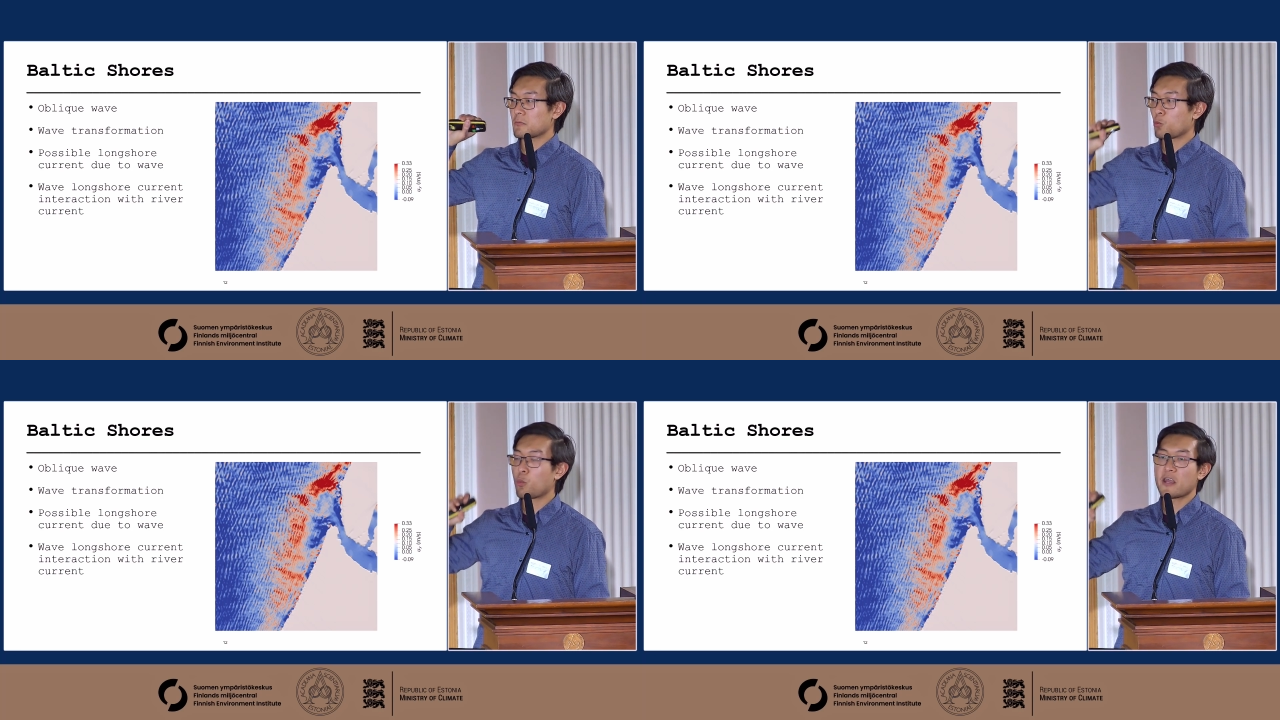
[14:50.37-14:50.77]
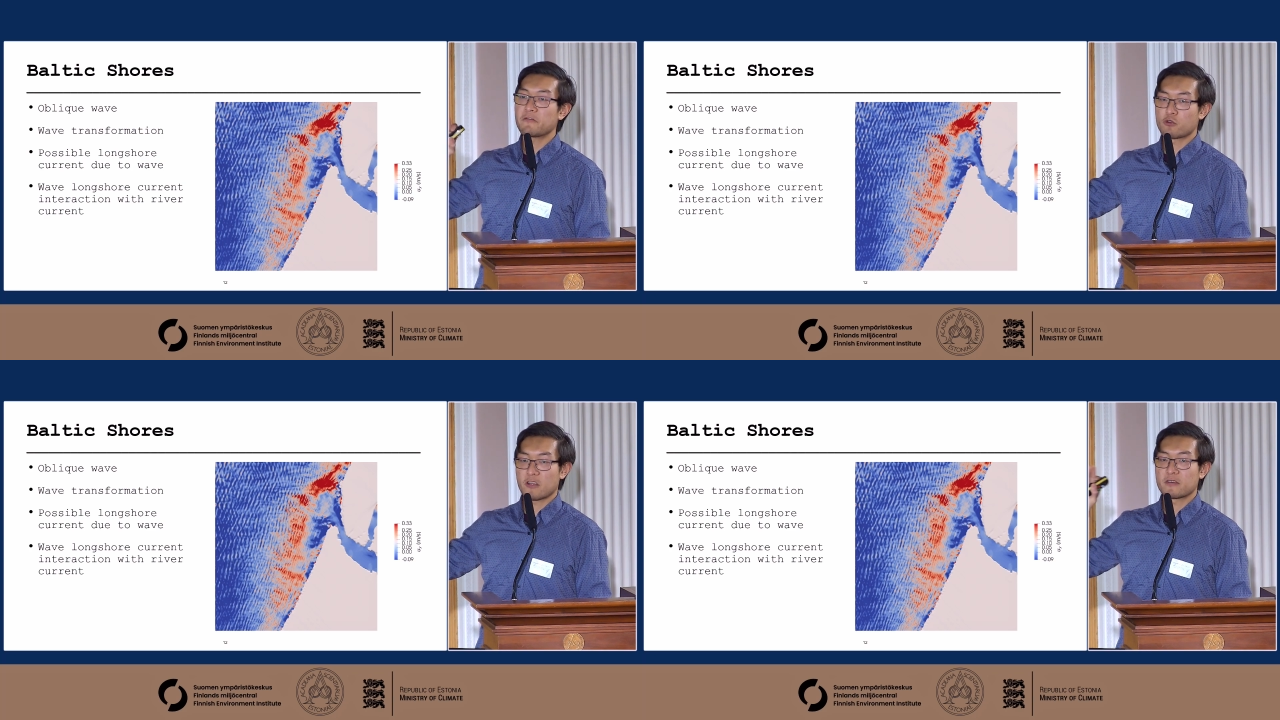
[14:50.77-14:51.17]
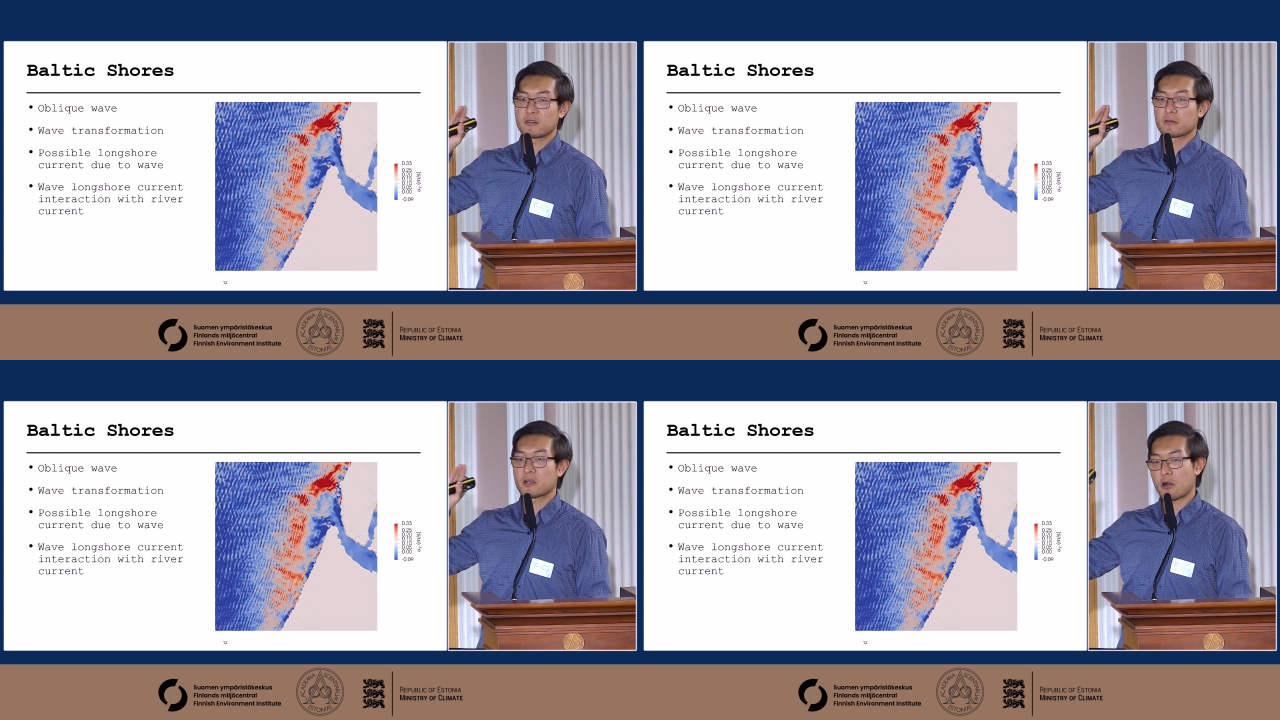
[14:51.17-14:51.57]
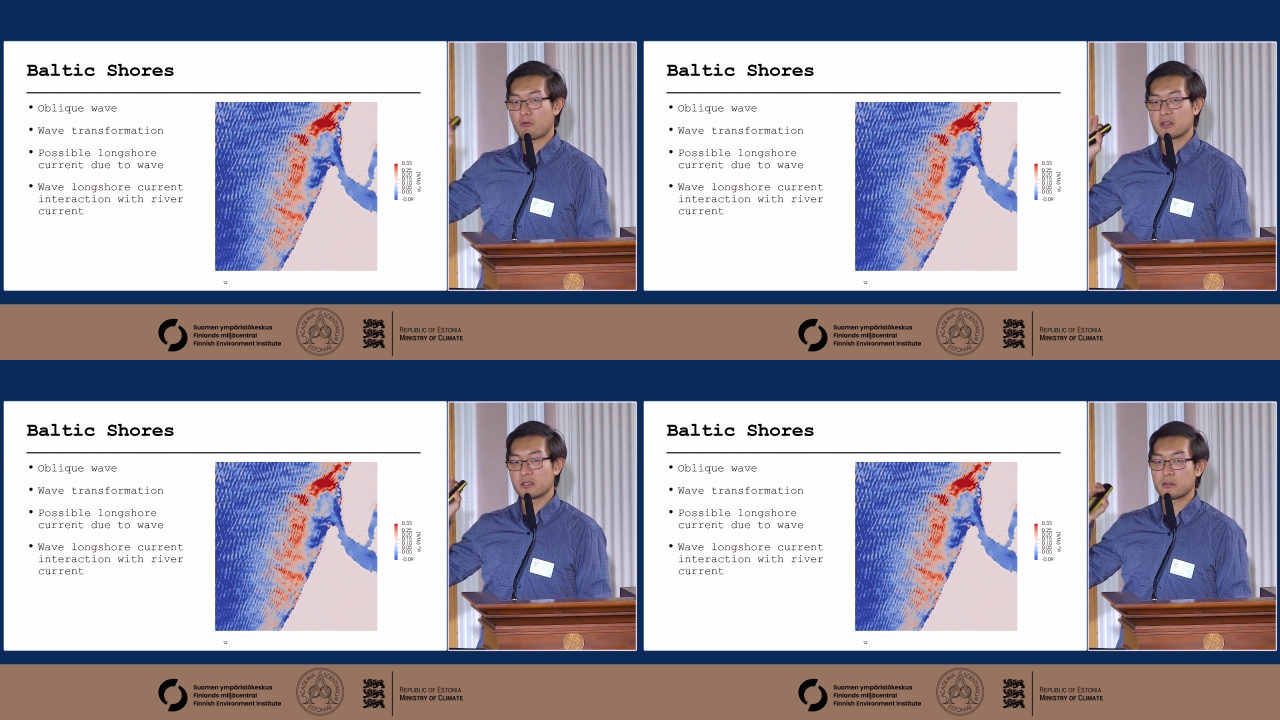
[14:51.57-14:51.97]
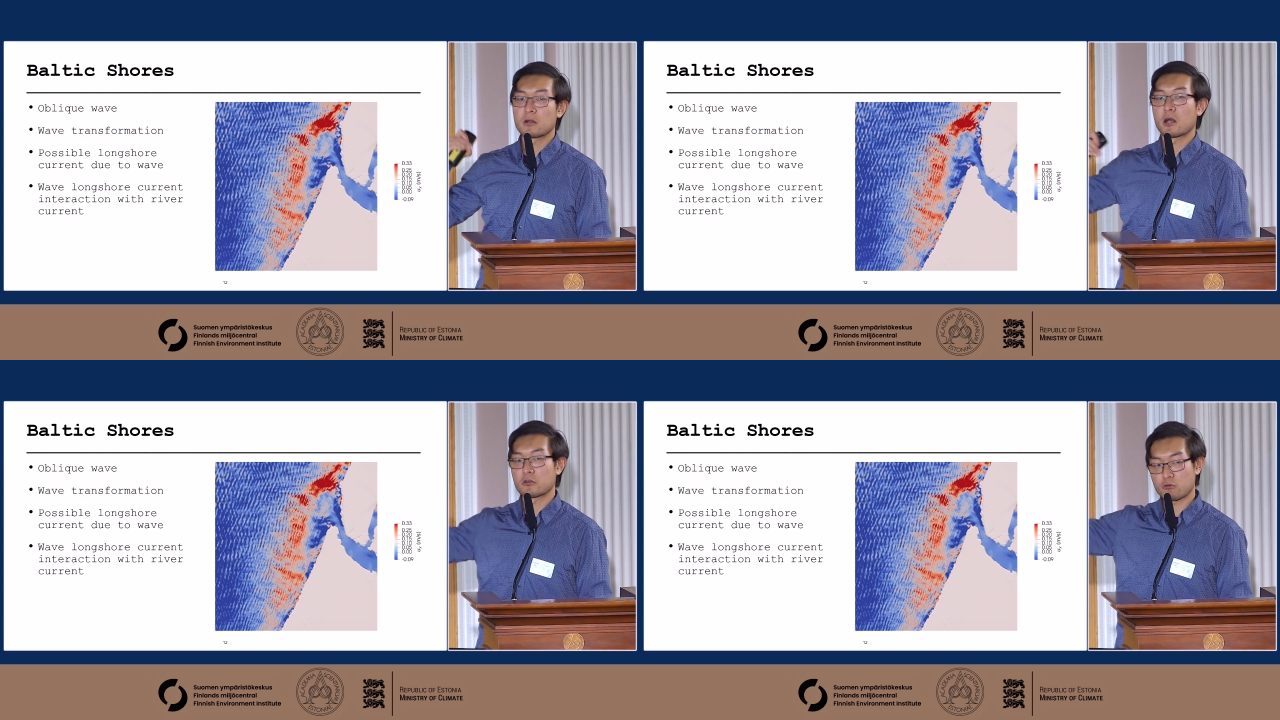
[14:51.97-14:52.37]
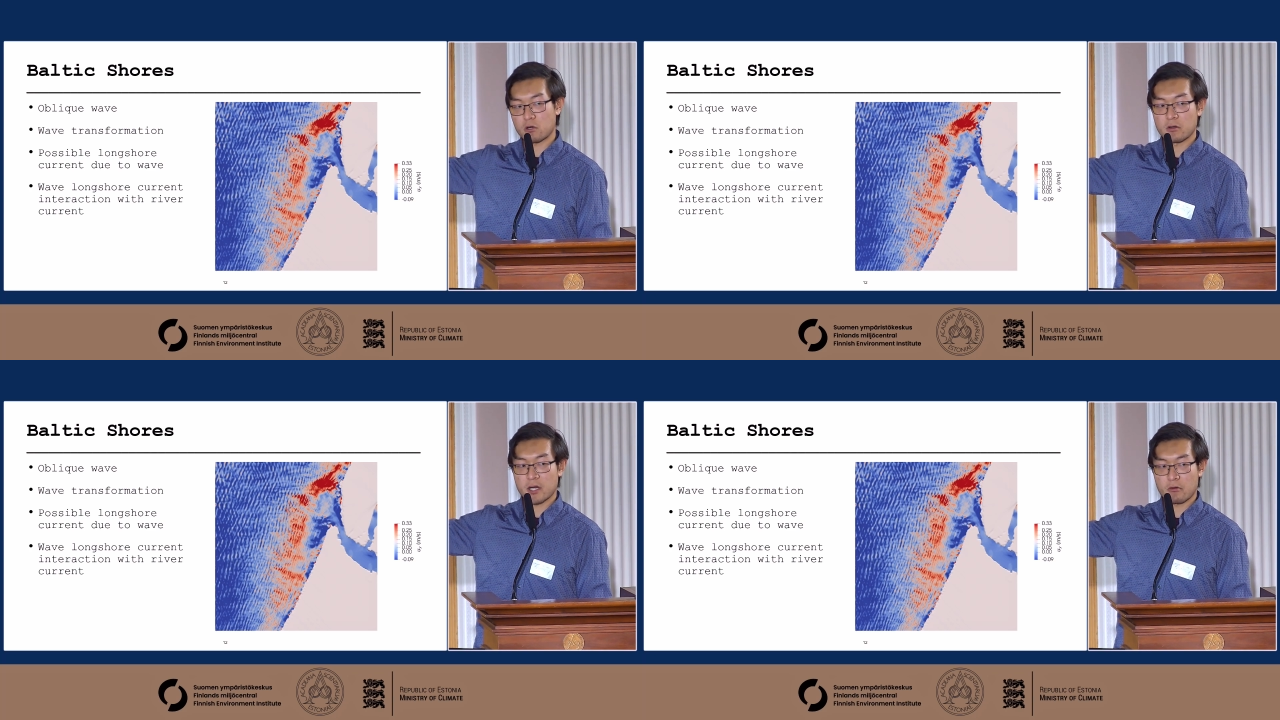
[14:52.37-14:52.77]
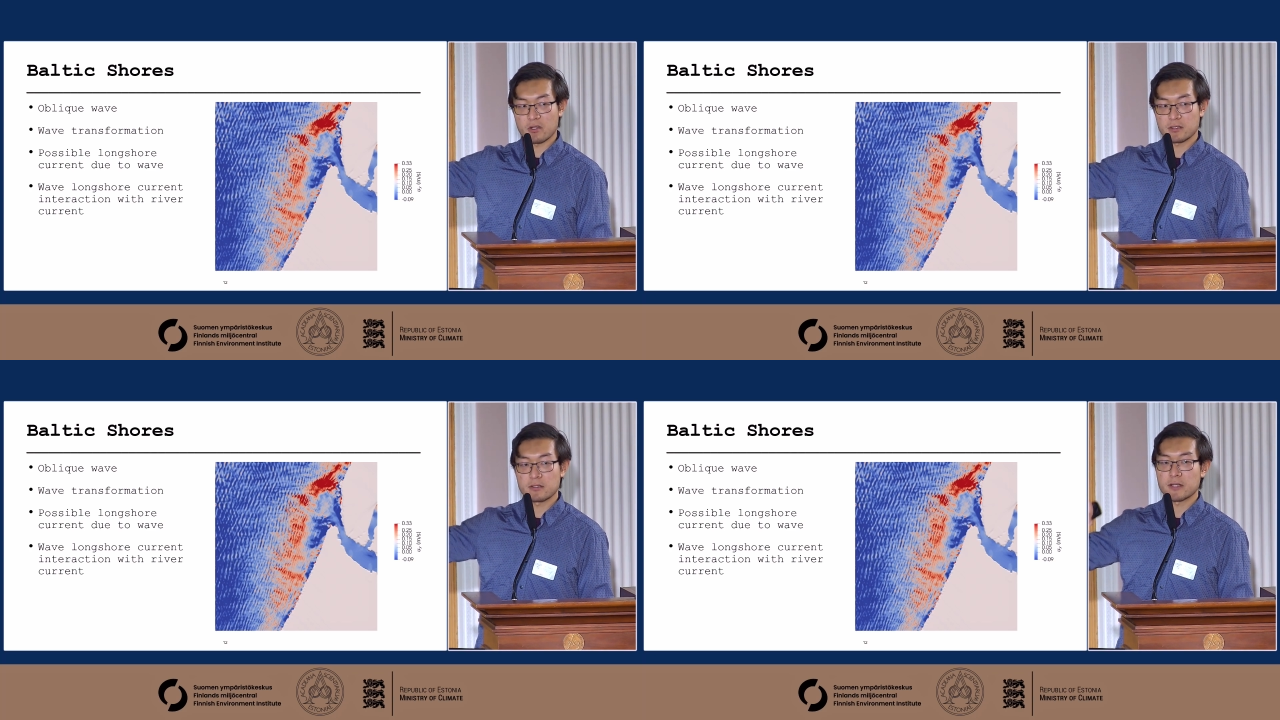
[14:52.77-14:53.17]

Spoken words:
wave-driven current, longshore current,